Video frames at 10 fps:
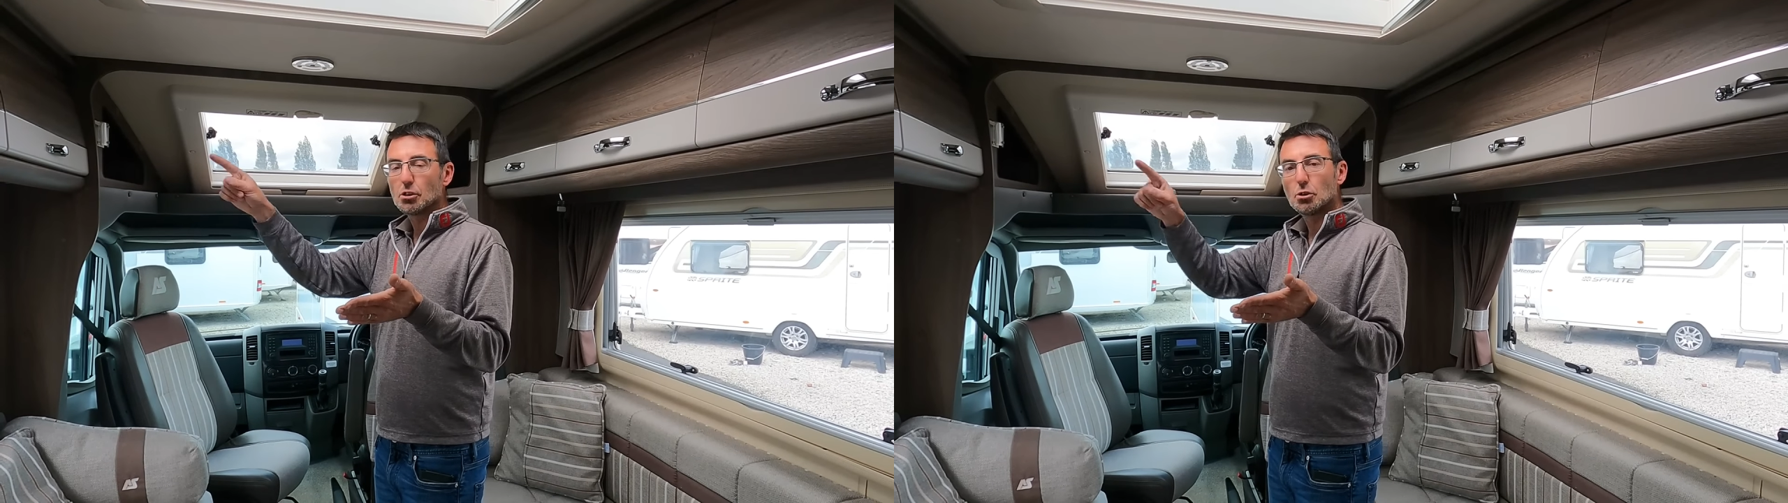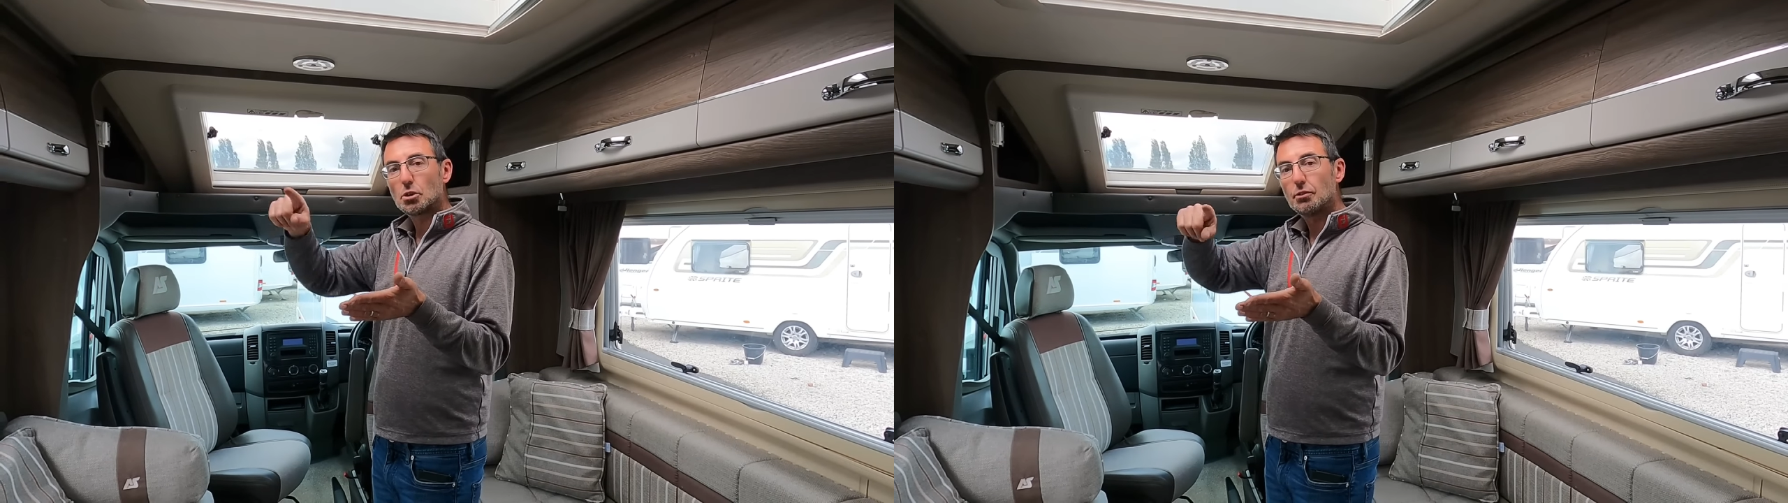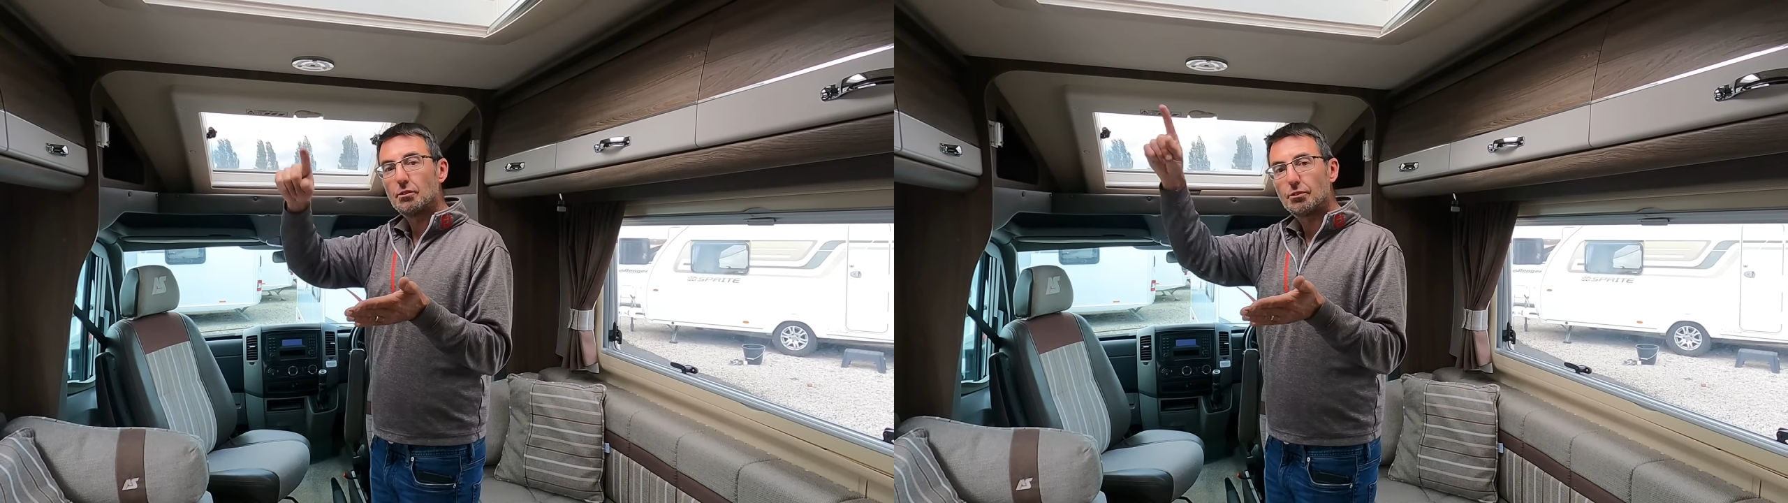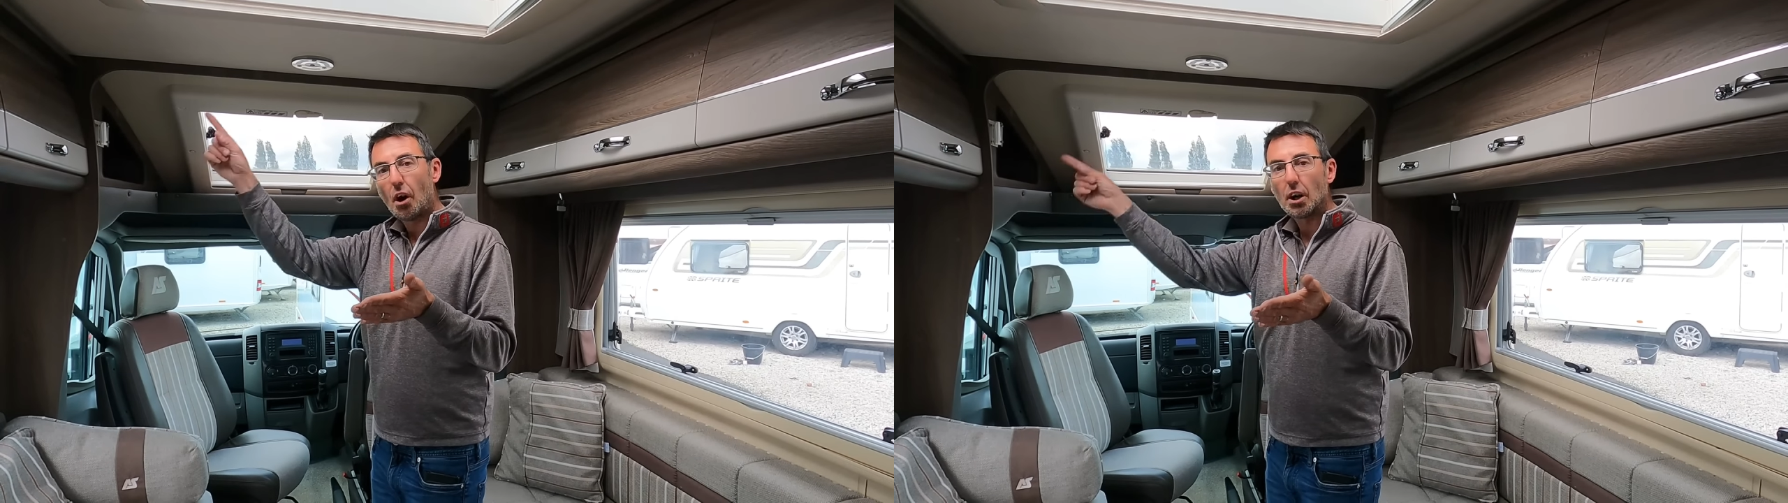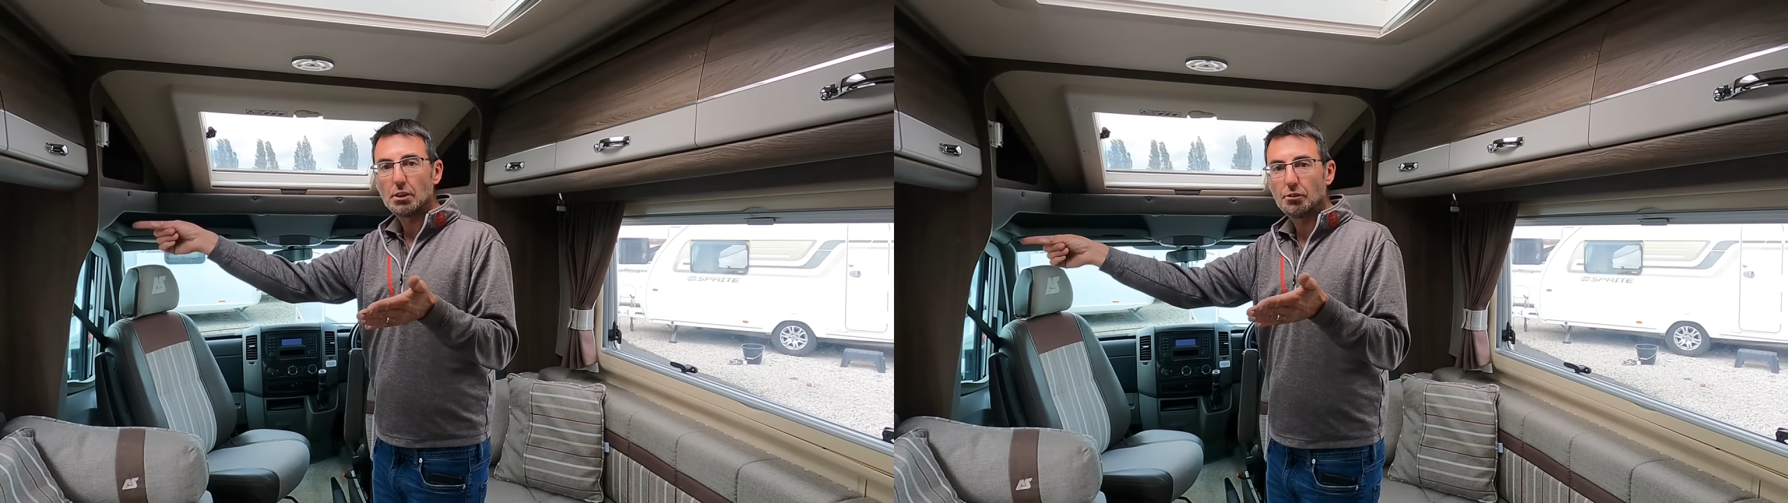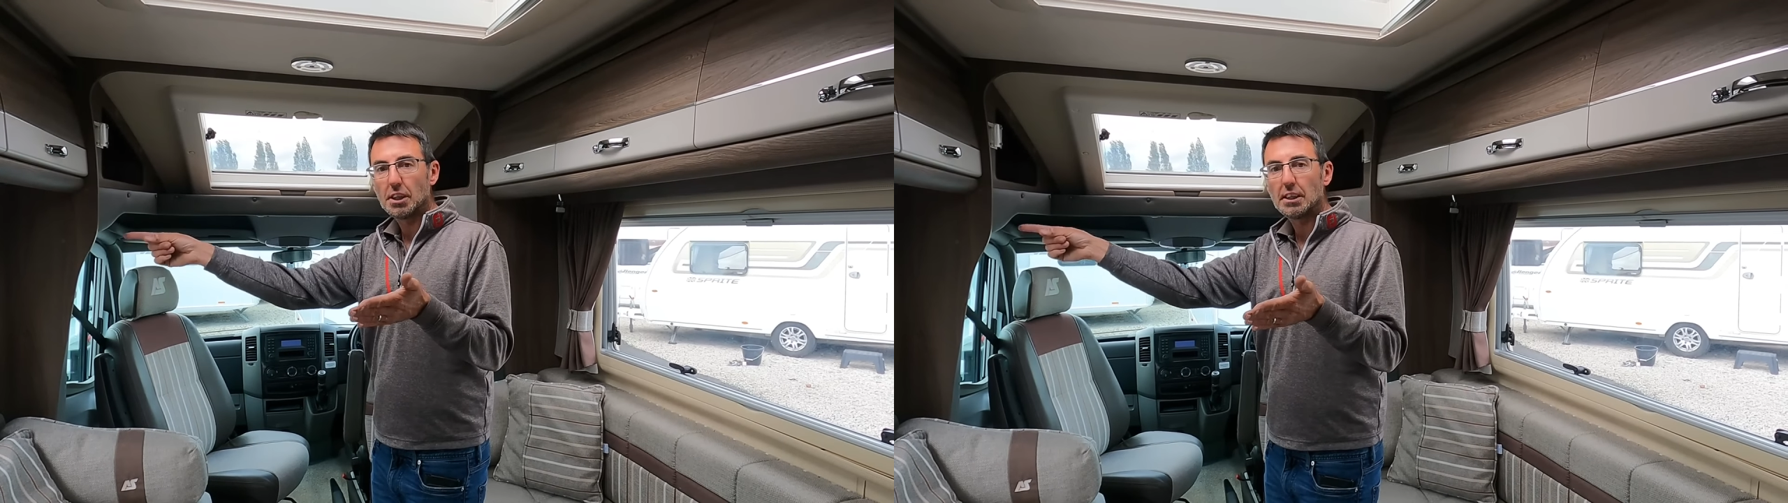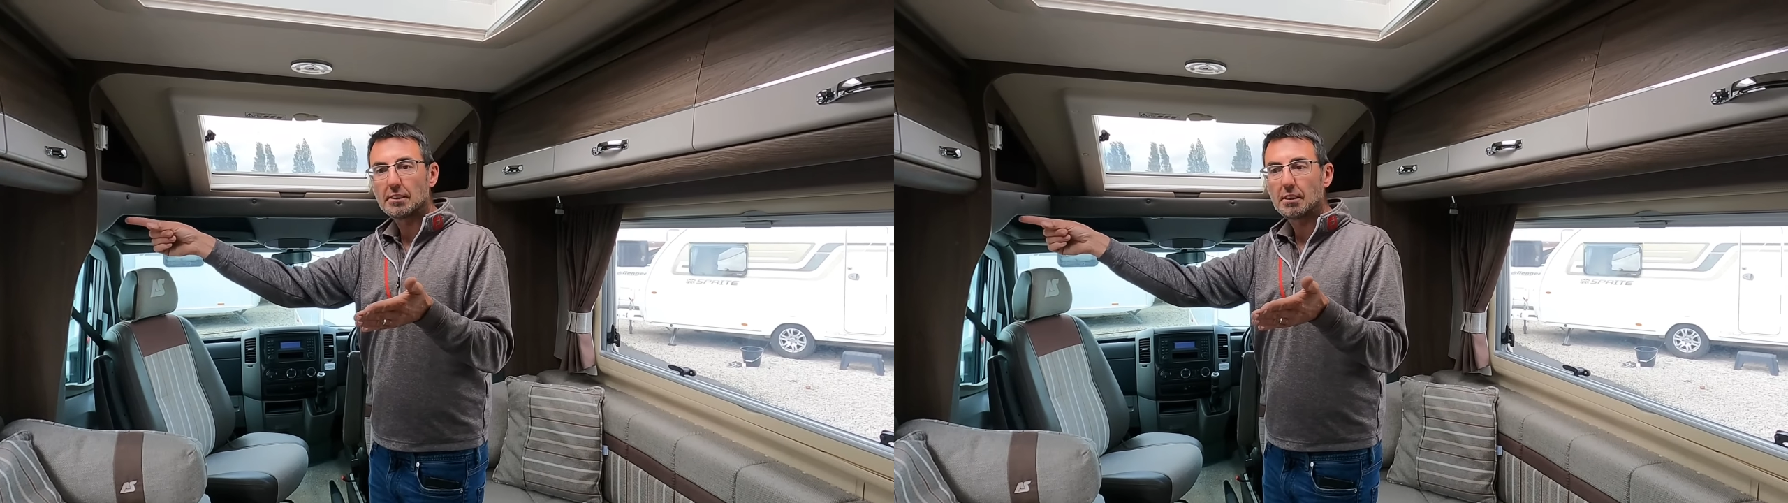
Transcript: sort of in 5 years